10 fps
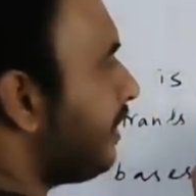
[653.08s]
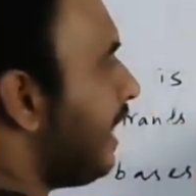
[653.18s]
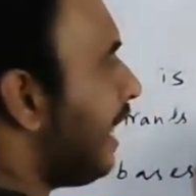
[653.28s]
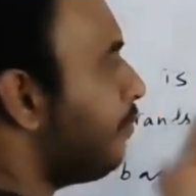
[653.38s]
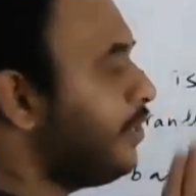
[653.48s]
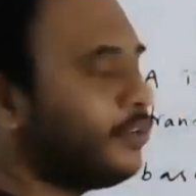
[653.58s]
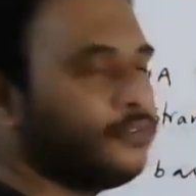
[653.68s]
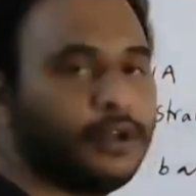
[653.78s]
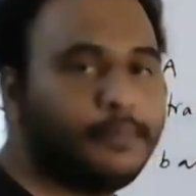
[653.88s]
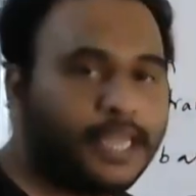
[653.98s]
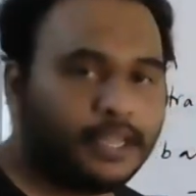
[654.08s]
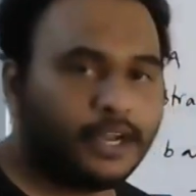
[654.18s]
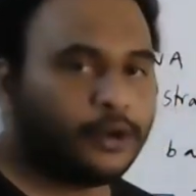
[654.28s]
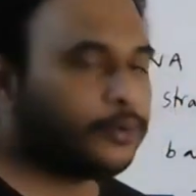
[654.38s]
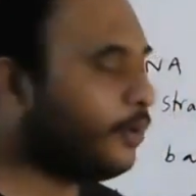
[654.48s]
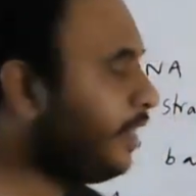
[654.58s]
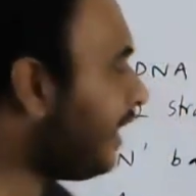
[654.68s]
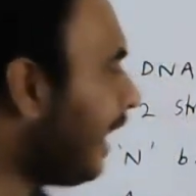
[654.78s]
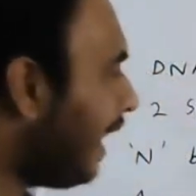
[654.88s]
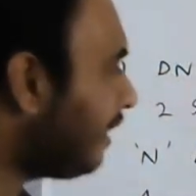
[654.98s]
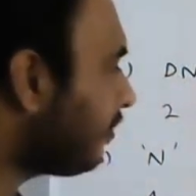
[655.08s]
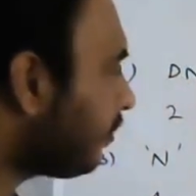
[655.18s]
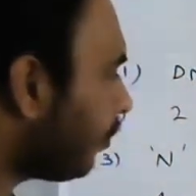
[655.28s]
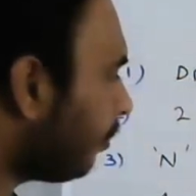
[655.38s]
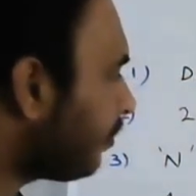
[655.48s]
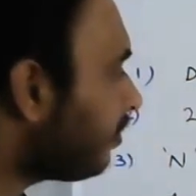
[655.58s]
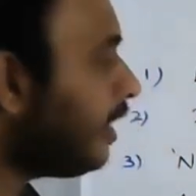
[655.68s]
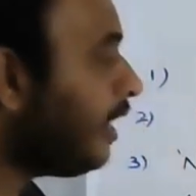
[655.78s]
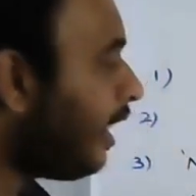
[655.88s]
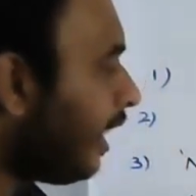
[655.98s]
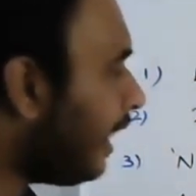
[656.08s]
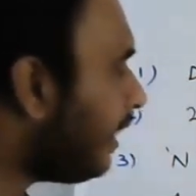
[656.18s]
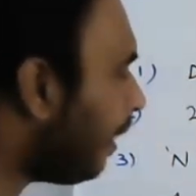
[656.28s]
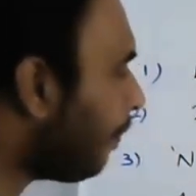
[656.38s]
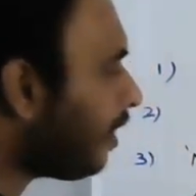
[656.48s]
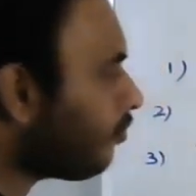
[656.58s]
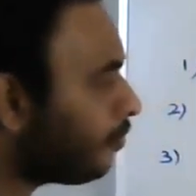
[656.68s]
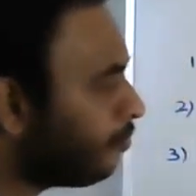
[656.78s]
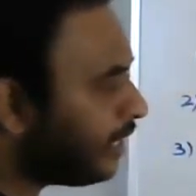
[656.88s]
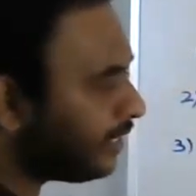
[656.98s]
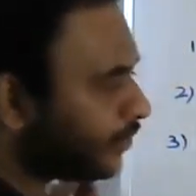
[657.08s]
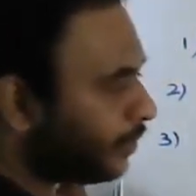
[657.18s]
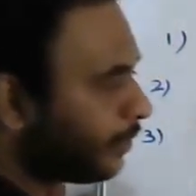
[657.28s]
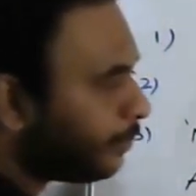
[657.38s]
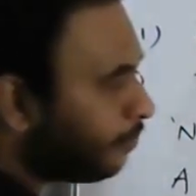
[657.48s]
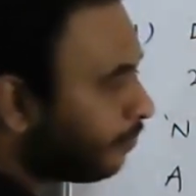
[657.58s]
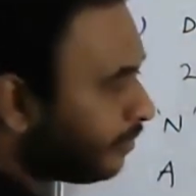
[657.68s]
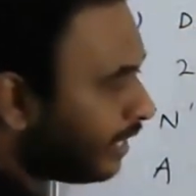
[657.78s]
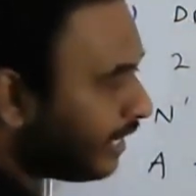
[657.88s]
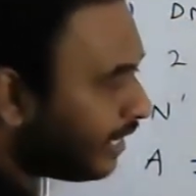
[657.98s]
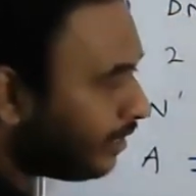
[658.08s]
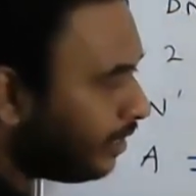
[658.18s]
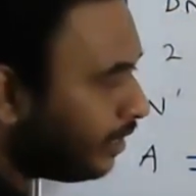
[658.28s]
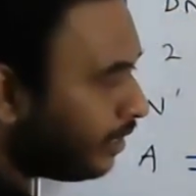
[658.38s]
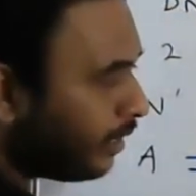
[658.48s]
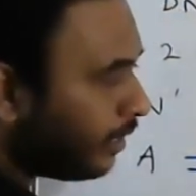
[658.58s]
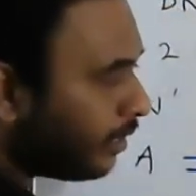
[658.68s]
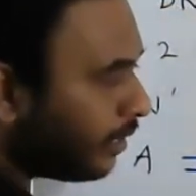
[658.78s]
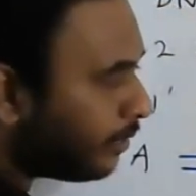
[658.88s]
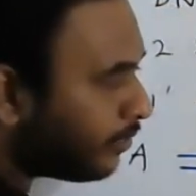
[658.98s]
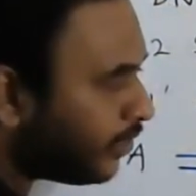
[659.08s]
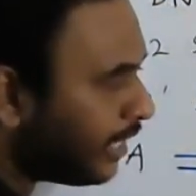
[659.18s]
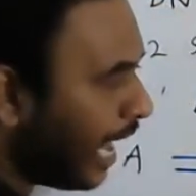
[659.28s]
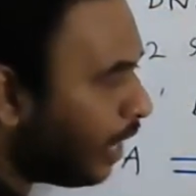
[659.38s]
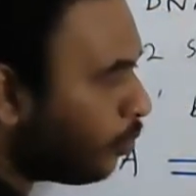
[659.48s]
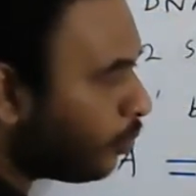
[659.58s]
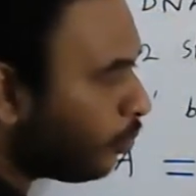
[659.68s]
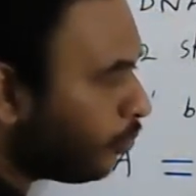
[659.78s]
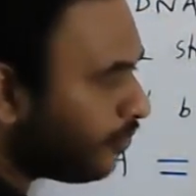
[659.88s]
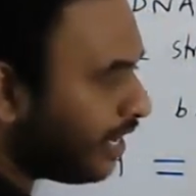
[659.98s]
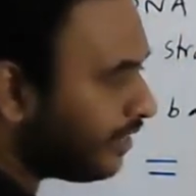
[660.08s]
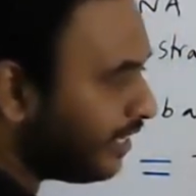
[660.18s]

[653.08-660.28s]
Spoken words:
The diameter will be 20 angstroms. And apart from that, there are shallow grooves are